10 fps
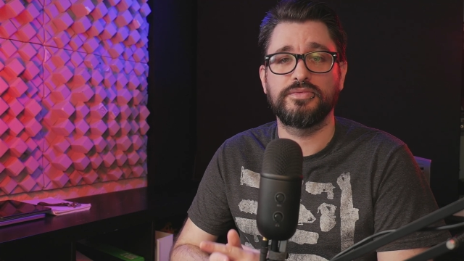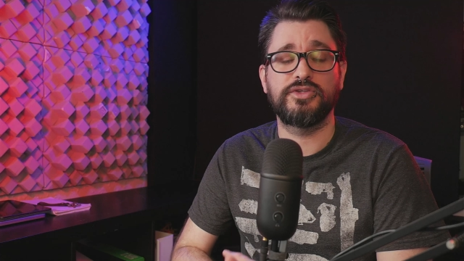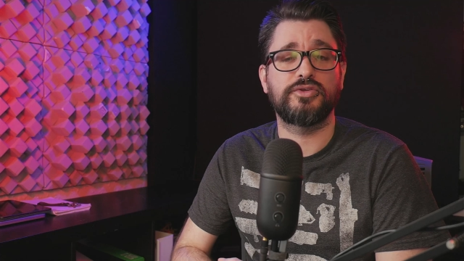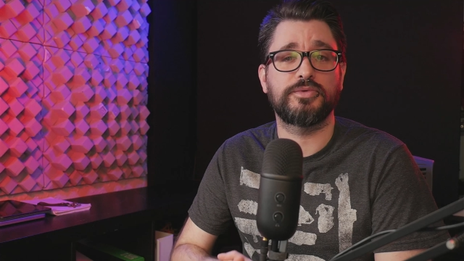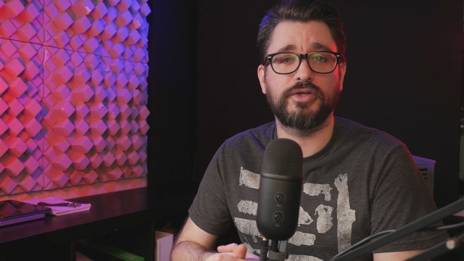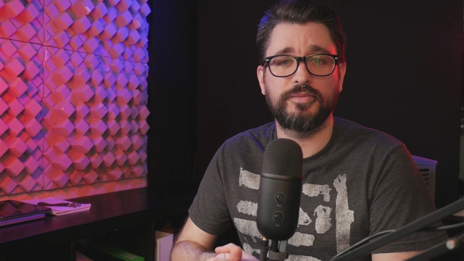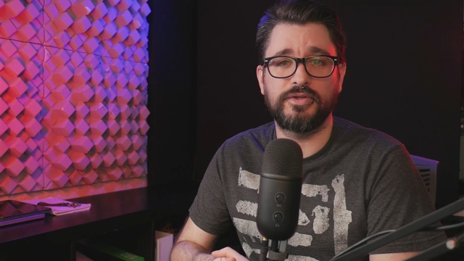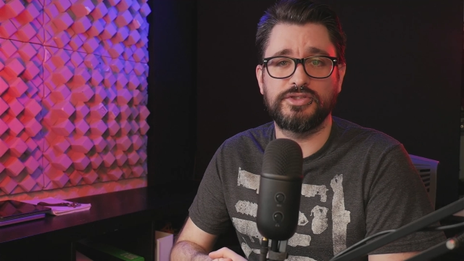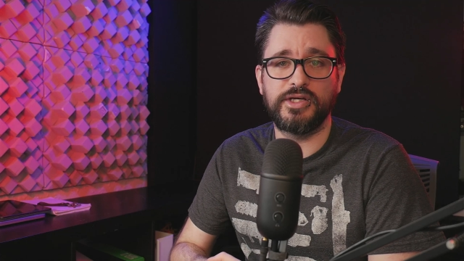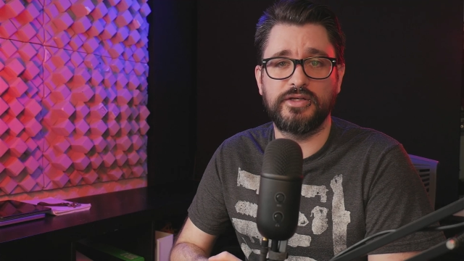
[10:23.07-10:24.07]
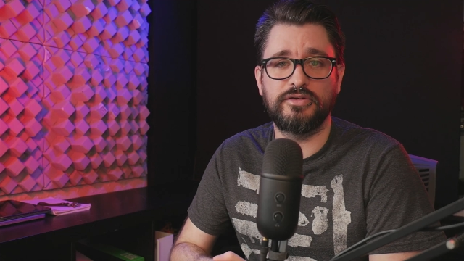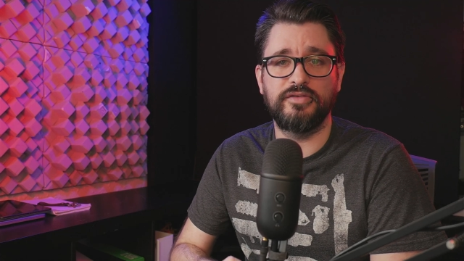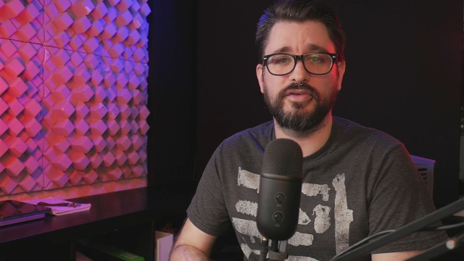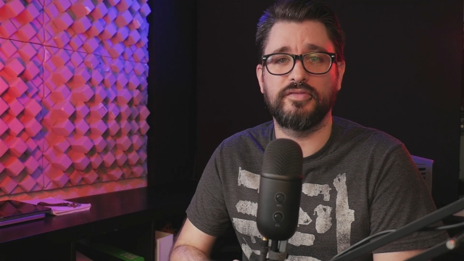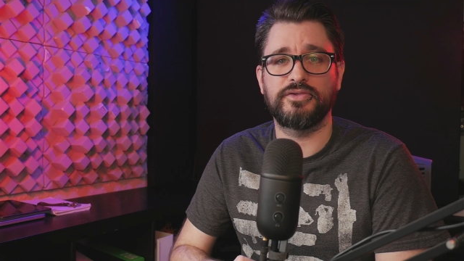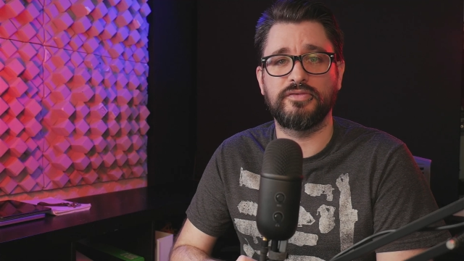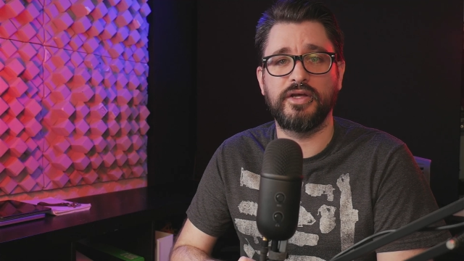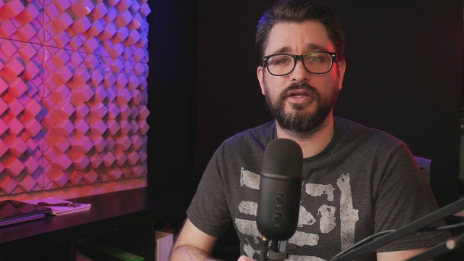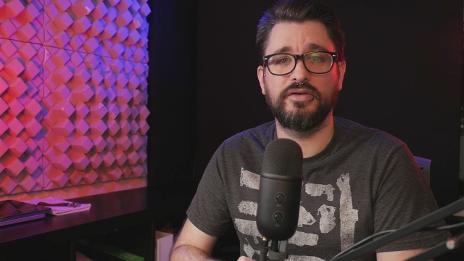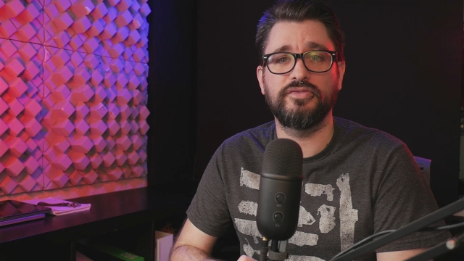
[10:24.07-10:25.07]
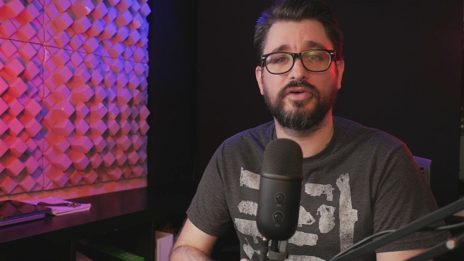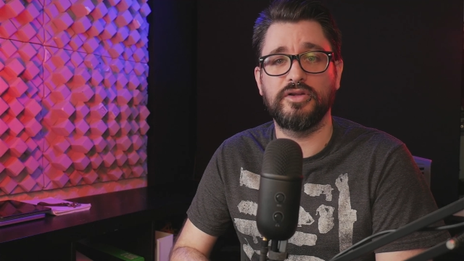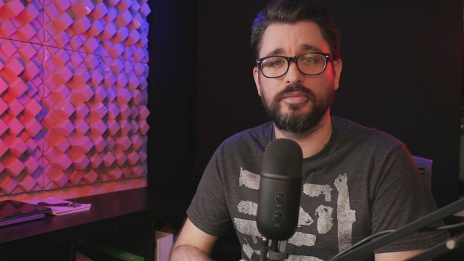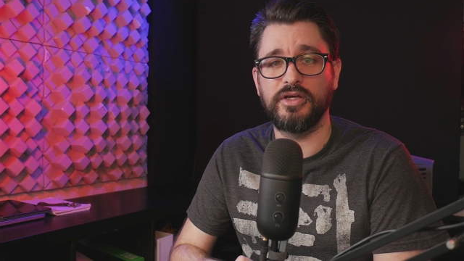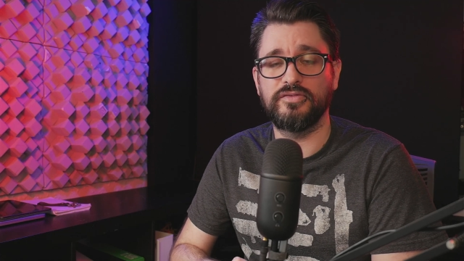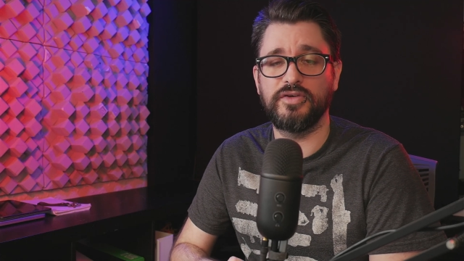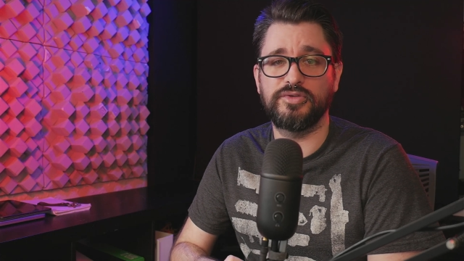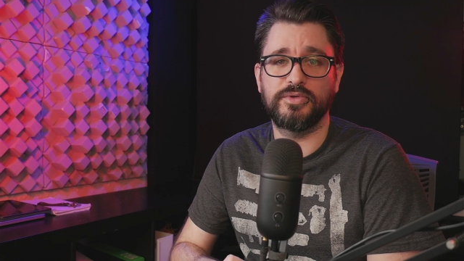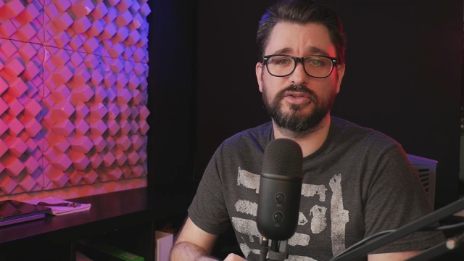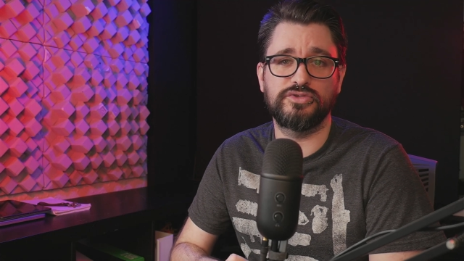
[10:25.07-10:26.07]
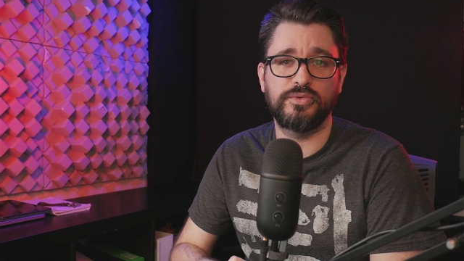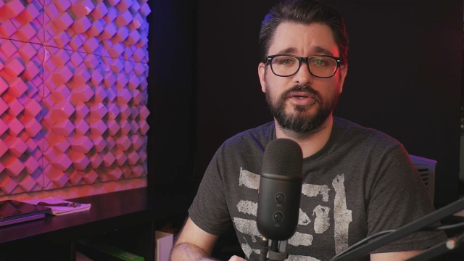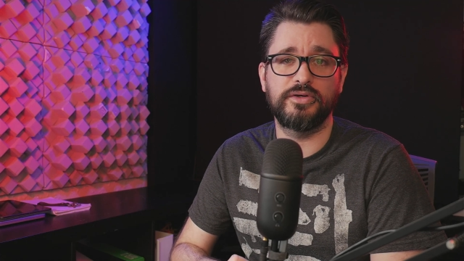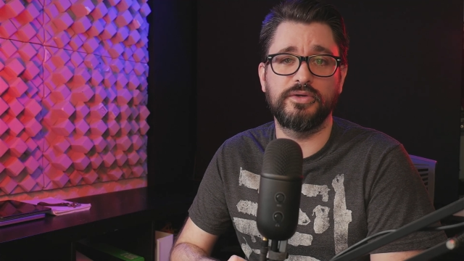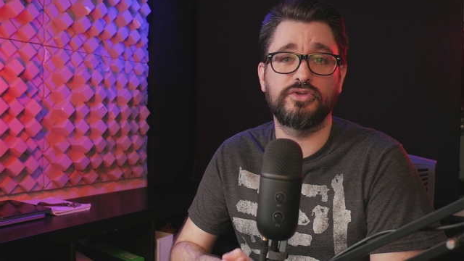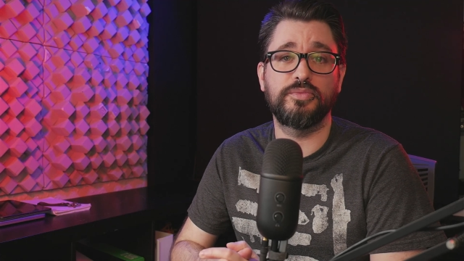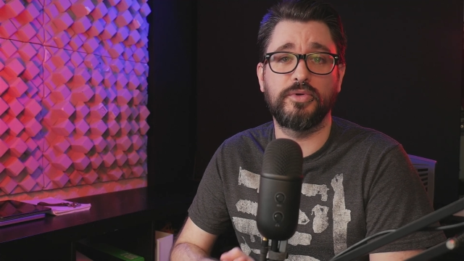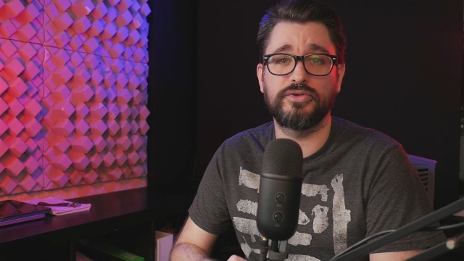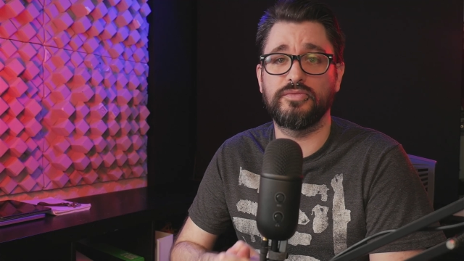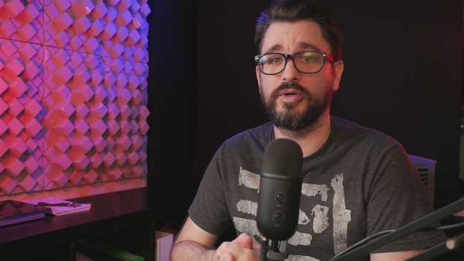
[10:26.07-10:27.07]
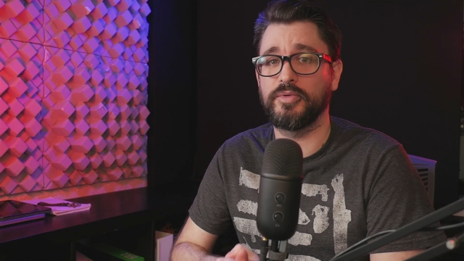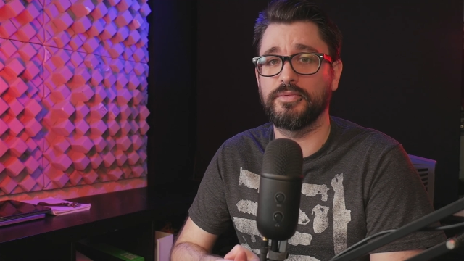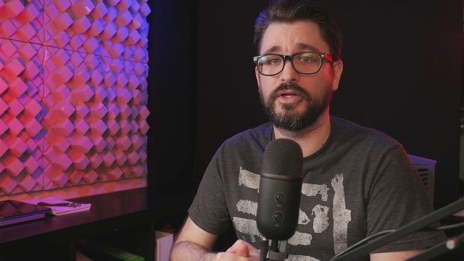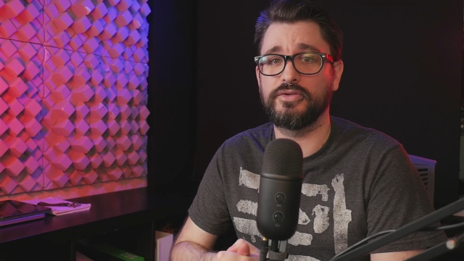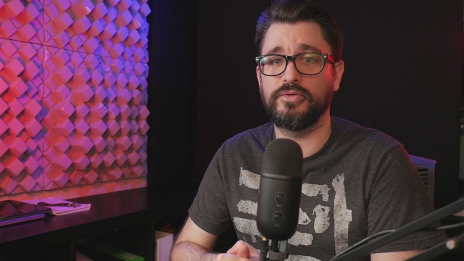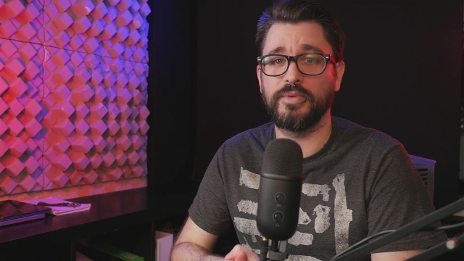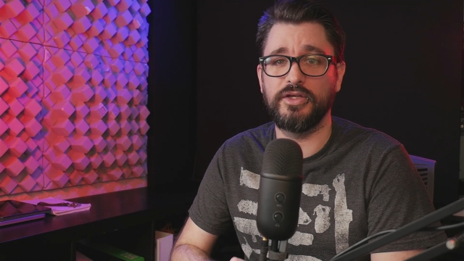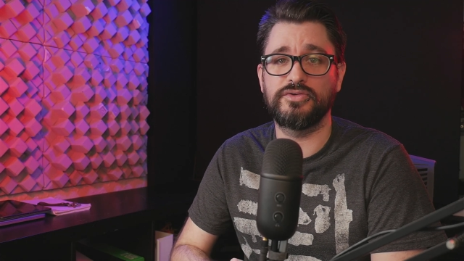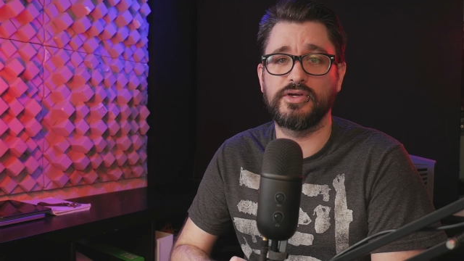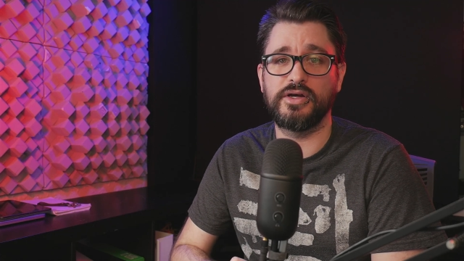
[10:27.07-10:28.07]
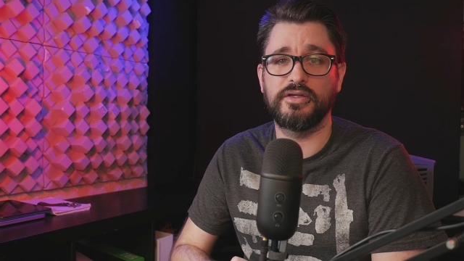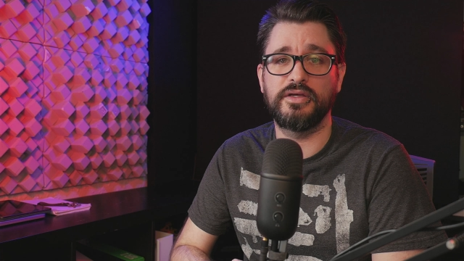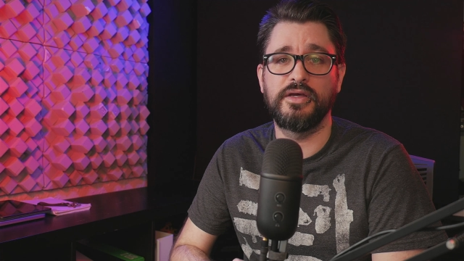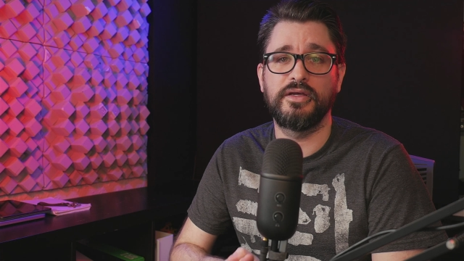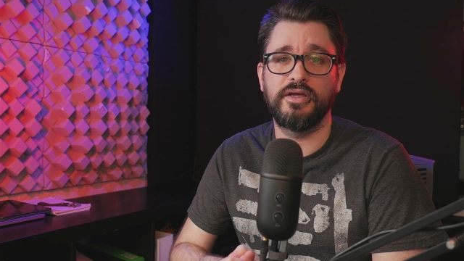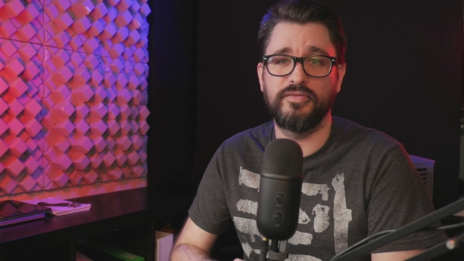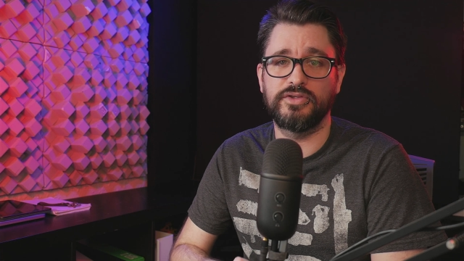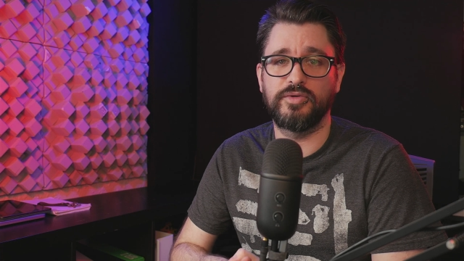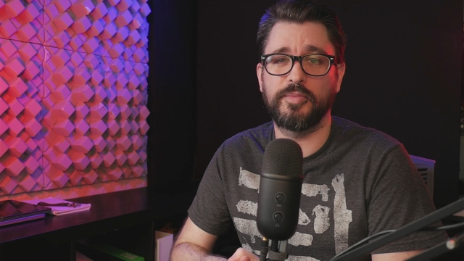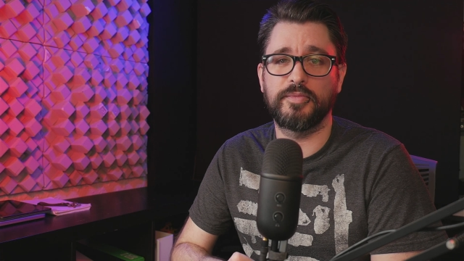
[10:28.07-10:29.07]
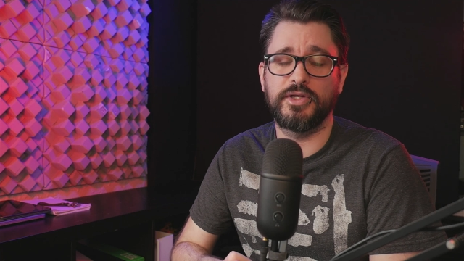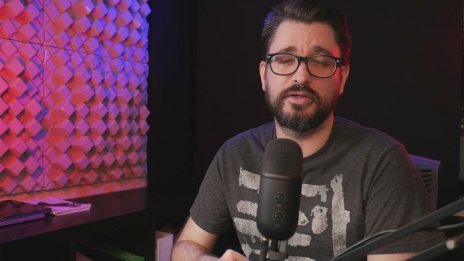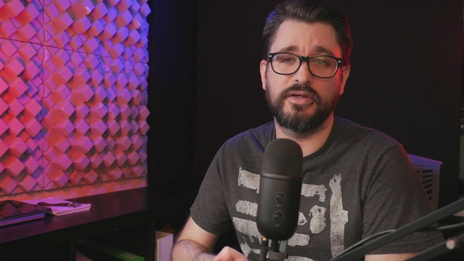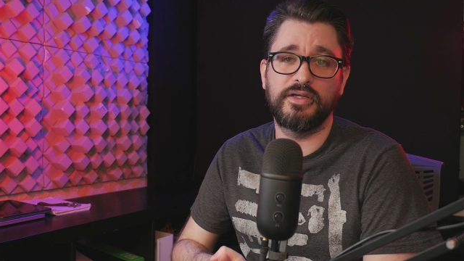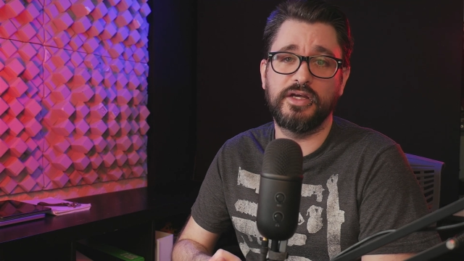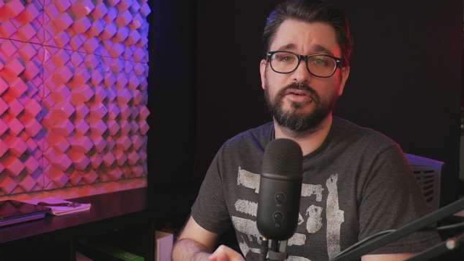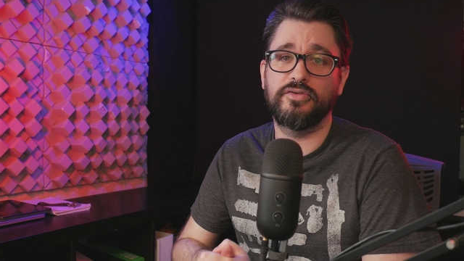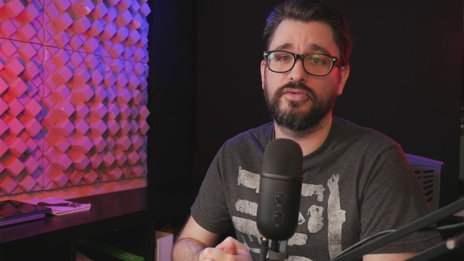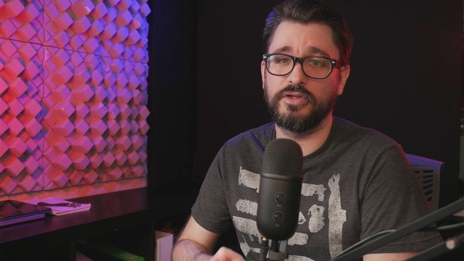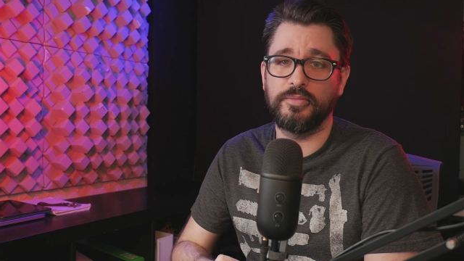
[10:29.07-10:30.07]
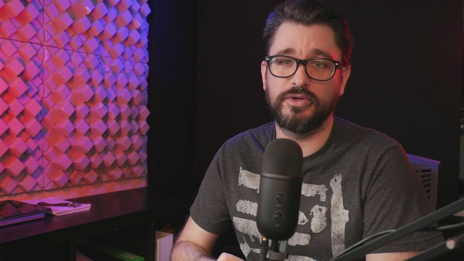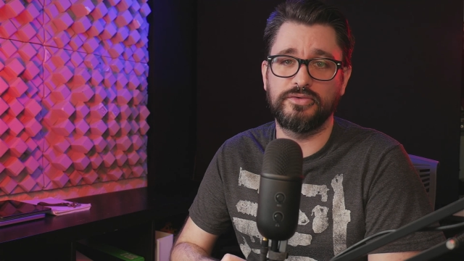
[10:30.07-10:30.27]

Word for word: Please subscribe to the channel if you haven't already. Follow me on Facebook and Twitter. Support the Reaper blog through Patreon and visit reaperblog.net for a lot more